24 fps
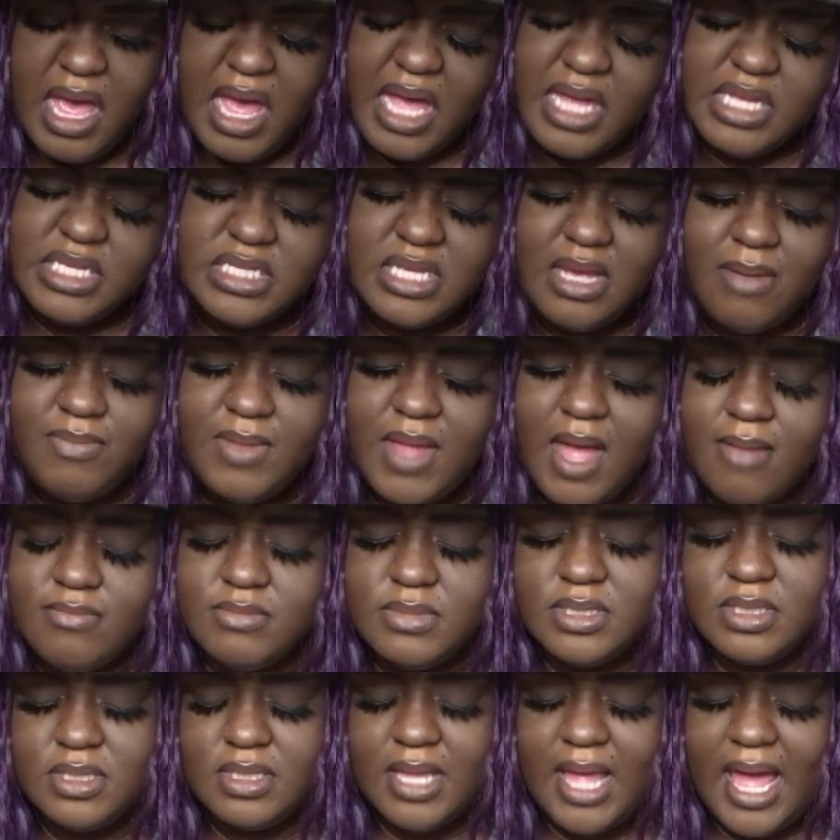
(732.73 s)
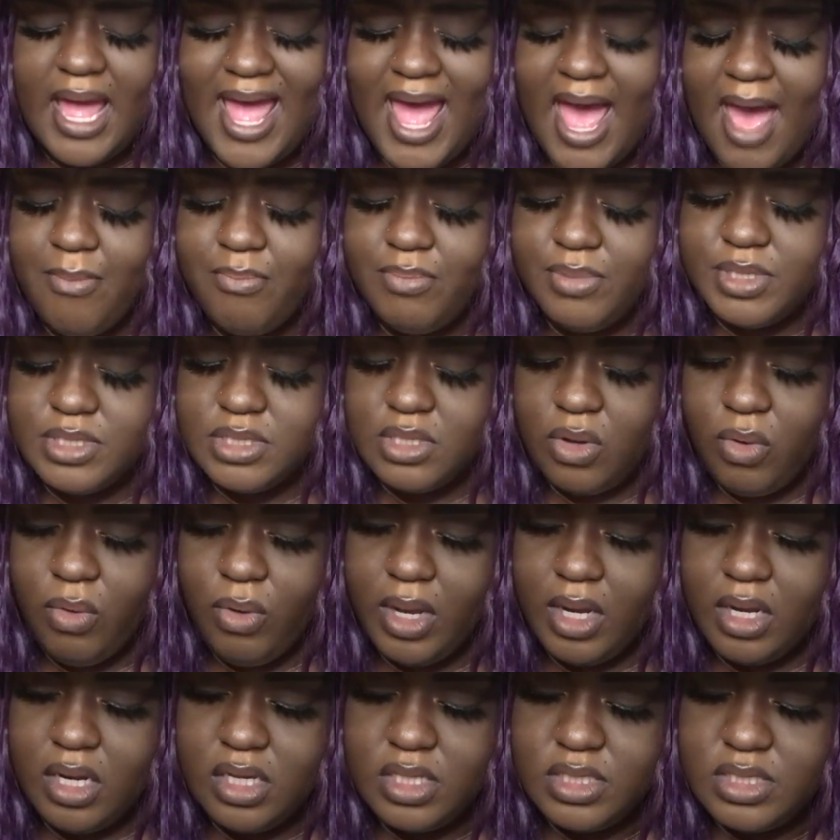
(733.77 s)
And sometimes that happens,
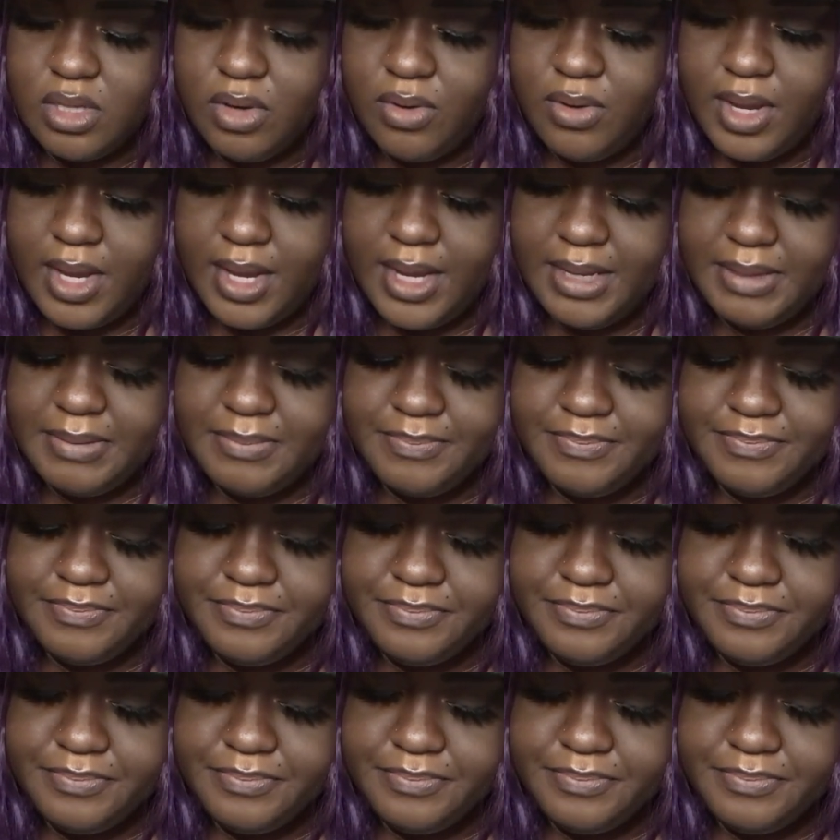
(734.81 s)
Aquarius, okay?